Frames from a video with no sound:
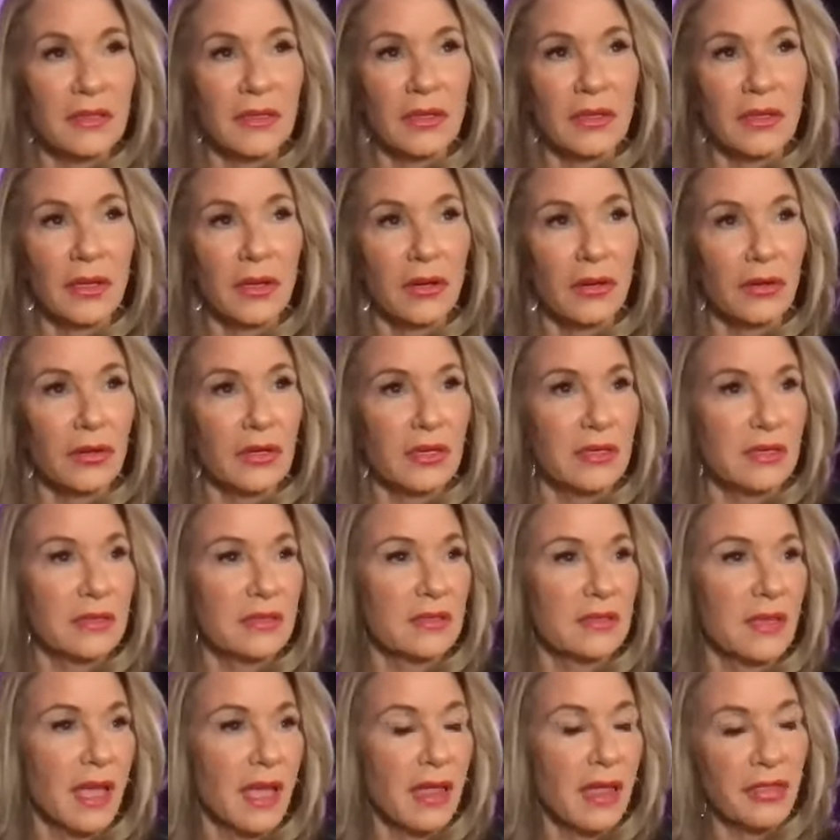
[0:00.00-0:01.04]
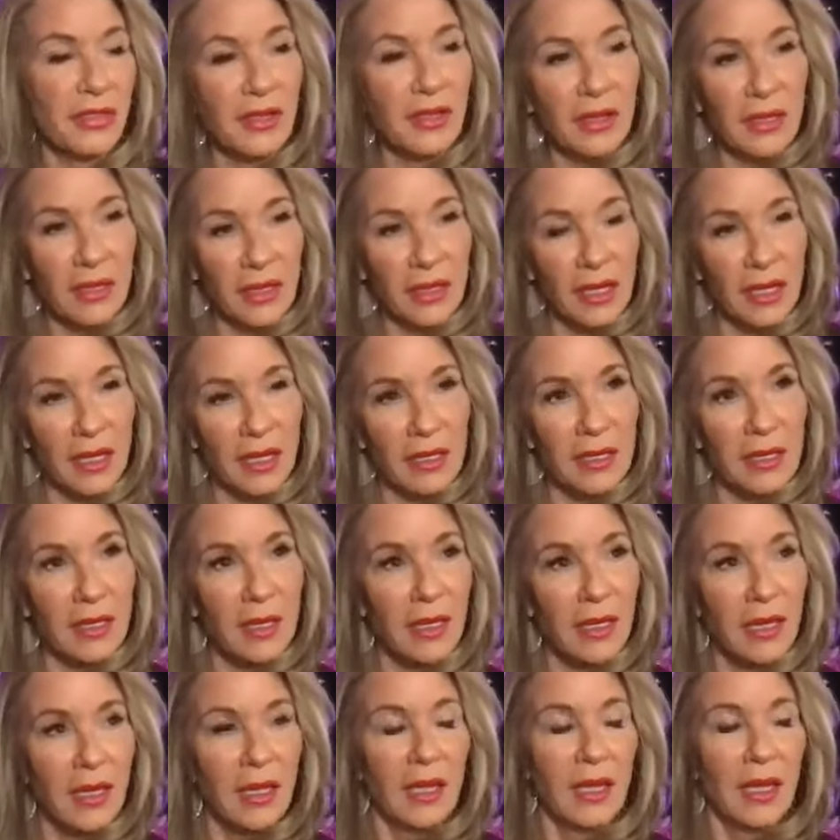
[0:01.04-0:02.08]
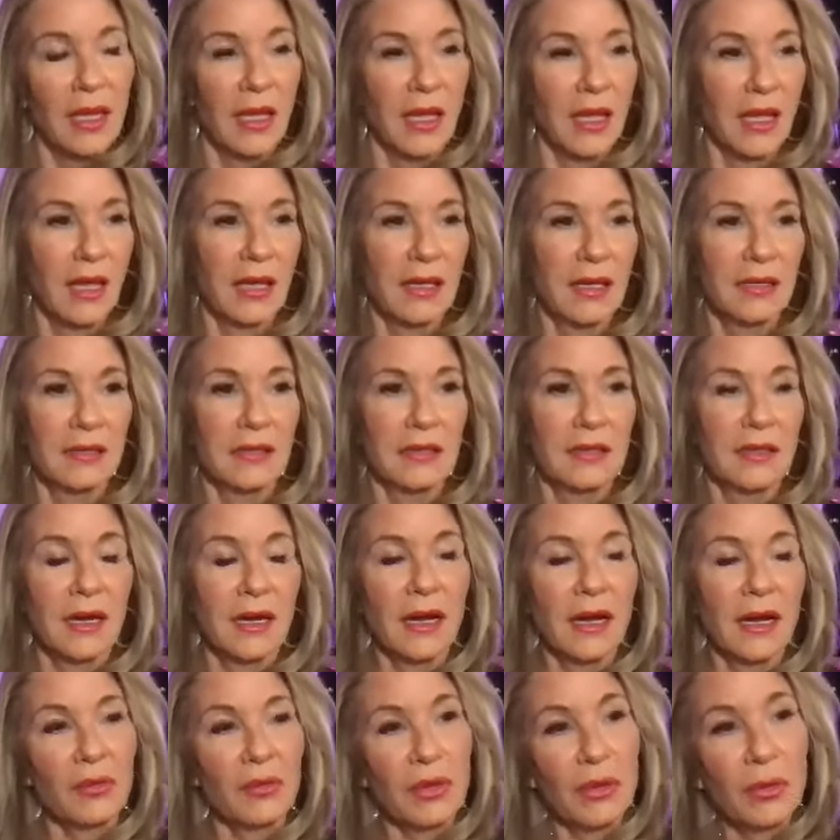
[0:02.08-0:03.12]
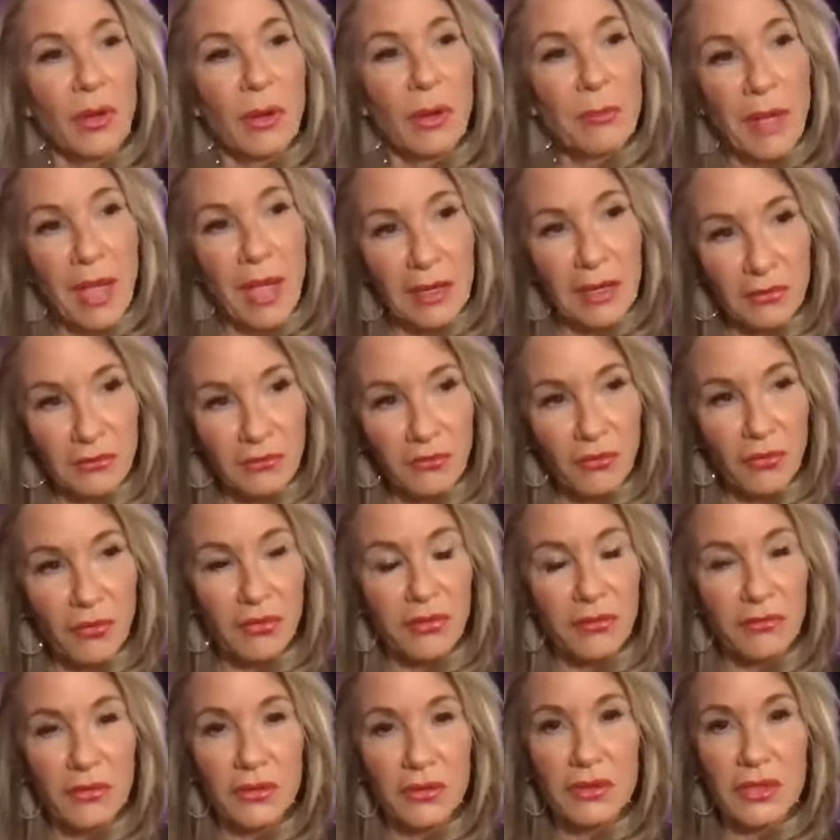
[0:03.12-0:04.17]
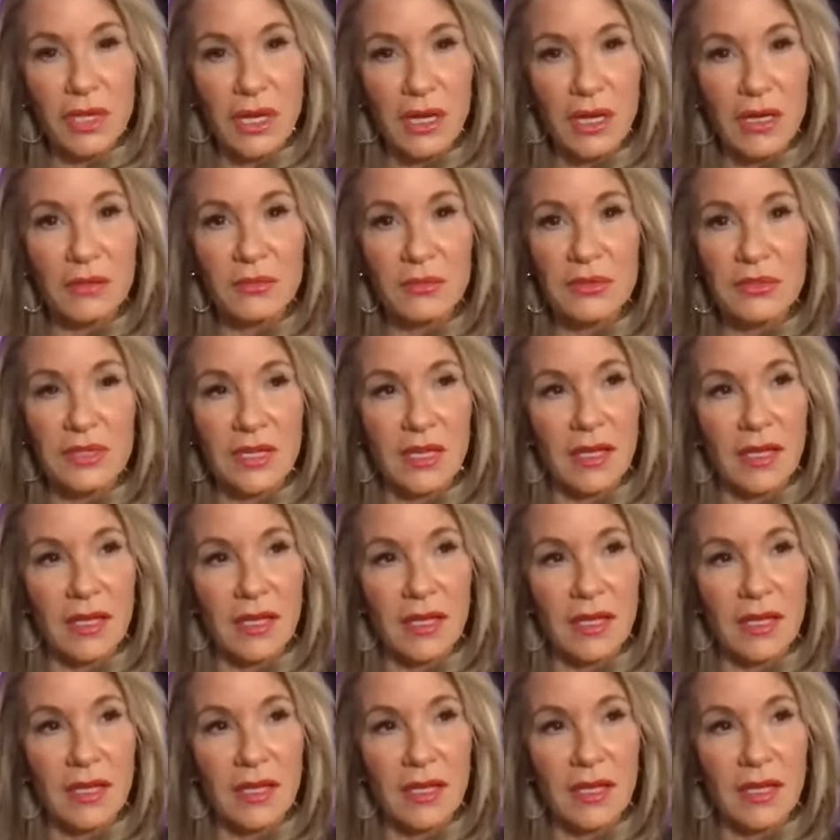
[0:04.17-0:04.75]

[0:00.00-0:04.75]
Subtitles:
his ethic, and we went back and forth a few times,